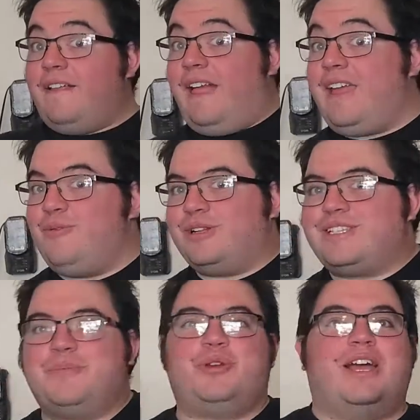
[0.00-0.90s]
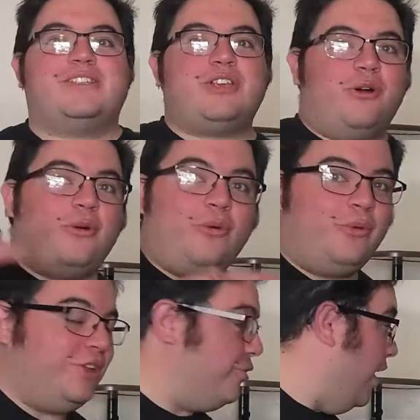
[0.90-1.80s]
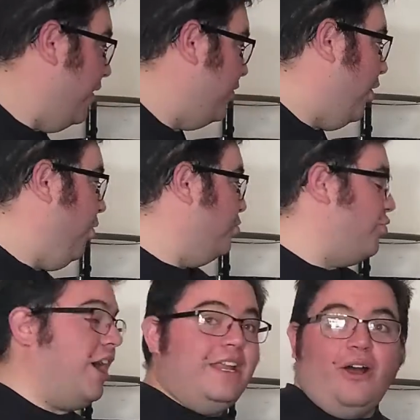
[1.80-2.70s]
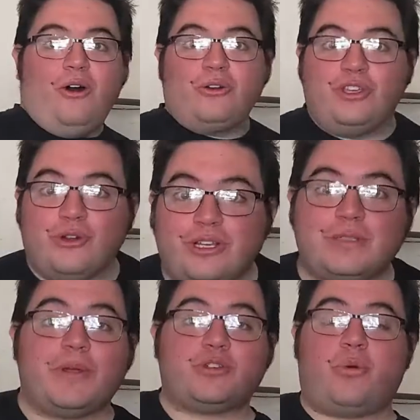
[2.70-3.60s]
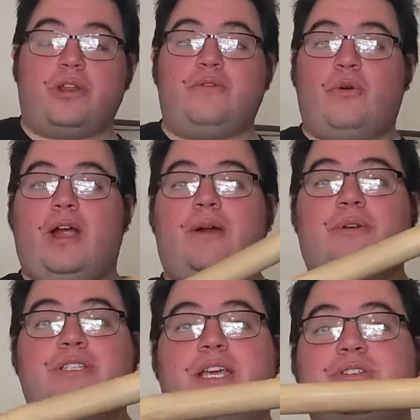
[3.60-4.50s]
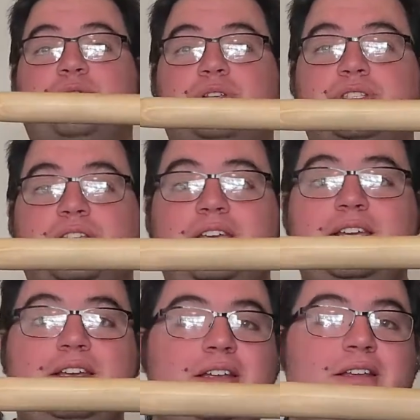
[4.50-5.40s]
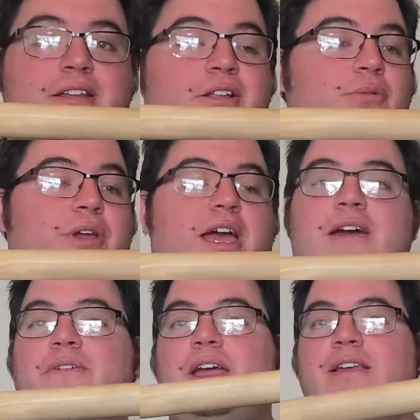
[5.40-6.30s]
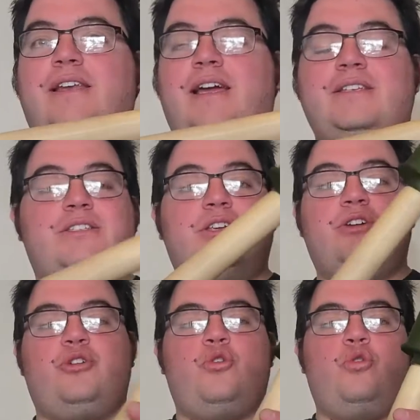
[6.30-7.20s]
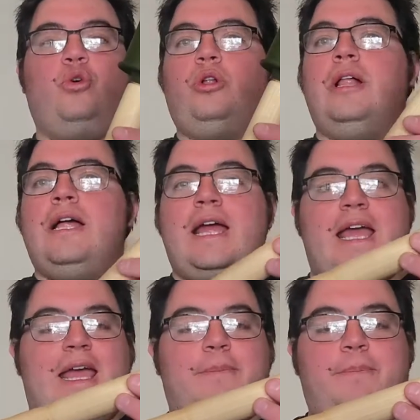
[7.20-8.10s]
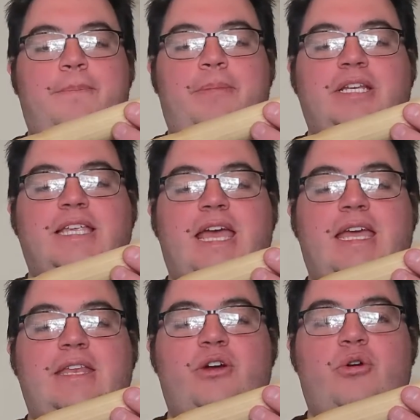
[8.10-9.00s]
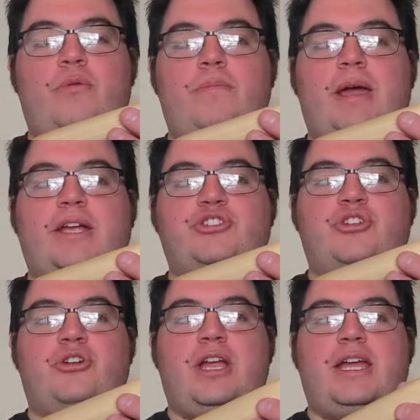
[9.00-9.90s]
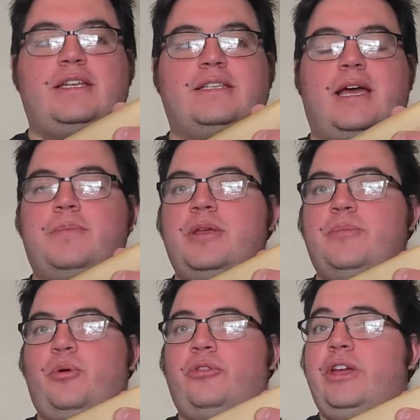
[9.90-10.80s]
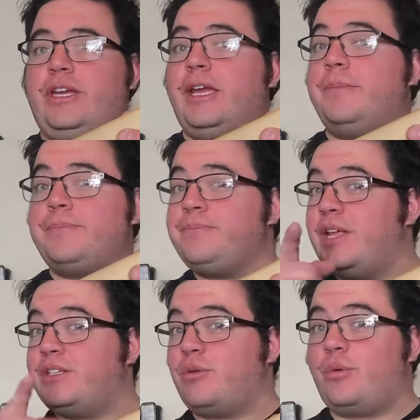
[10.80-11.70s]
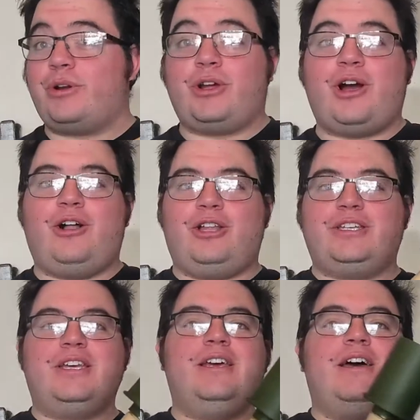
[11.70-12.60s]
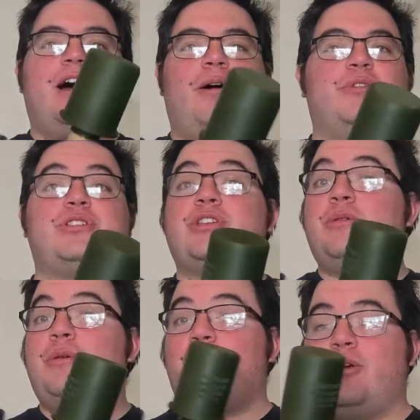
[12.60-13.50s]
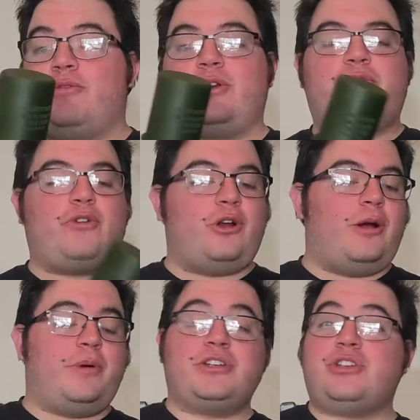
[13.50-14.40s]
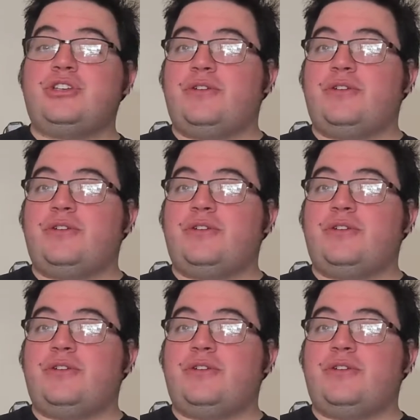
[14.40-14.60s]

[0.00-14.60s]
Hey, what's up you guys? So we do have it all dried, all cured. It's been 24 hours, as you can see. We have a nice, cool potato masher anti-people thingy. That's what we're gonna call it. This is gonna be perfect for a bunch of